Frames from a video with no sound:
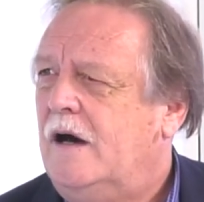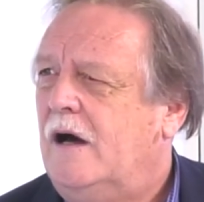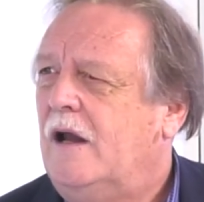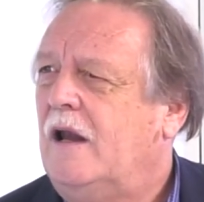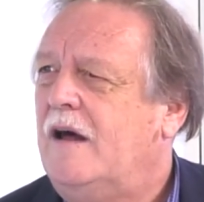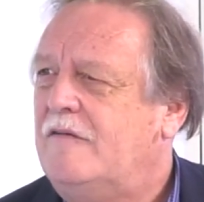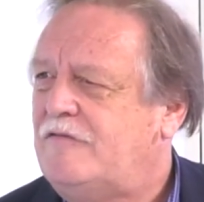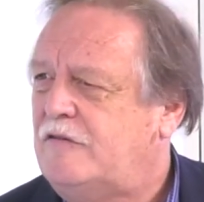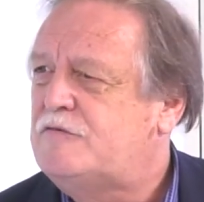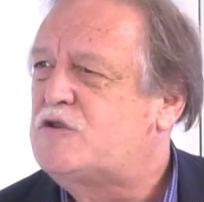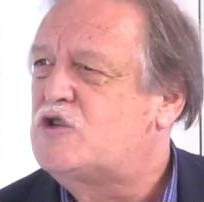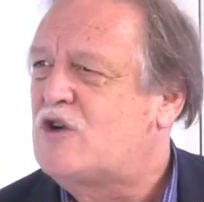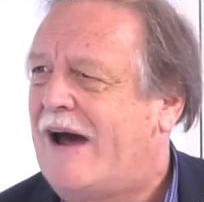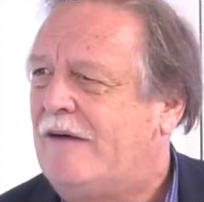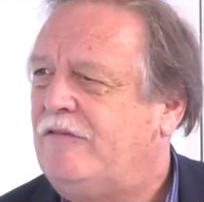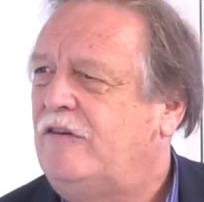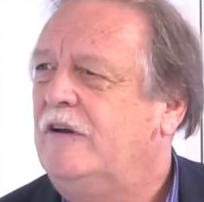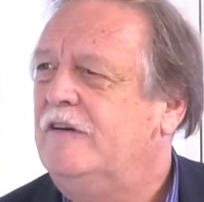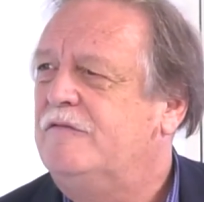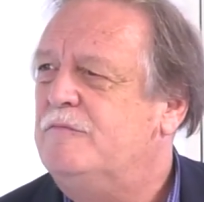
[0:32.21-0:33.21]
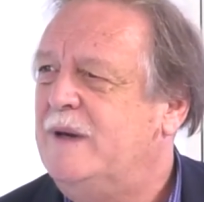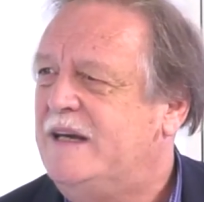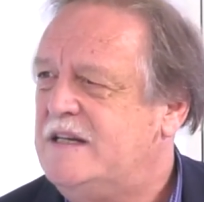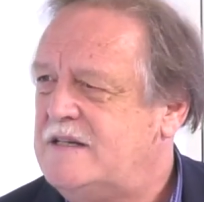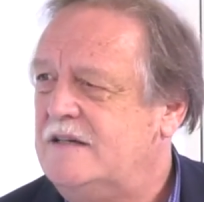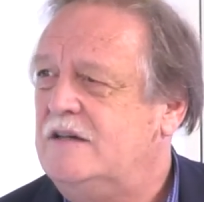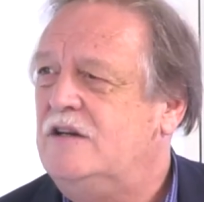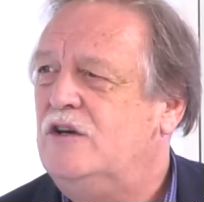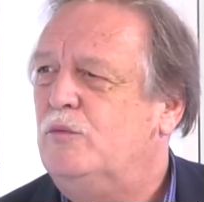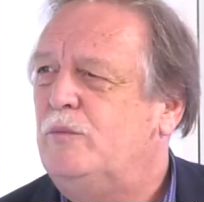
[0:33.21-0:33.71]
love of travel, of
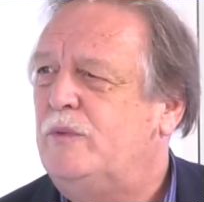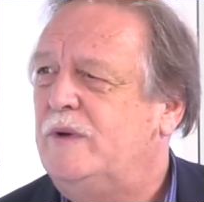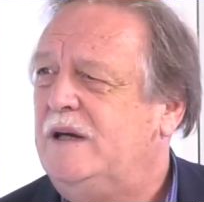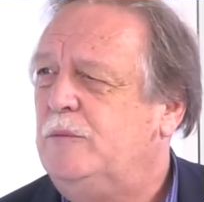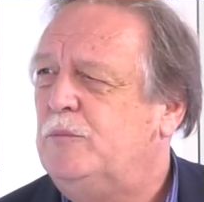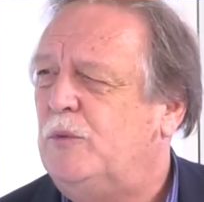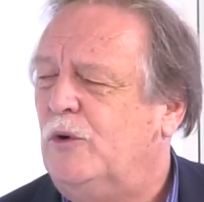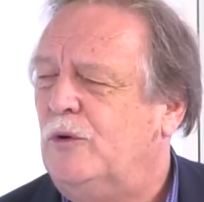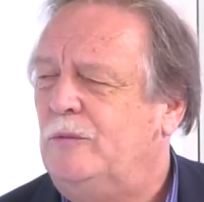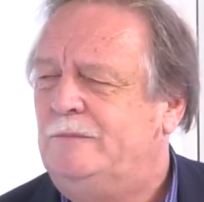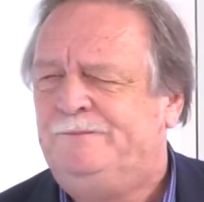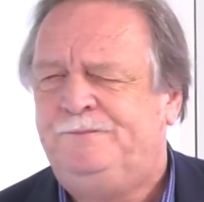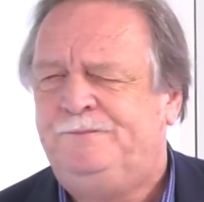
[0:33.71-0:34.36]
meeting new people.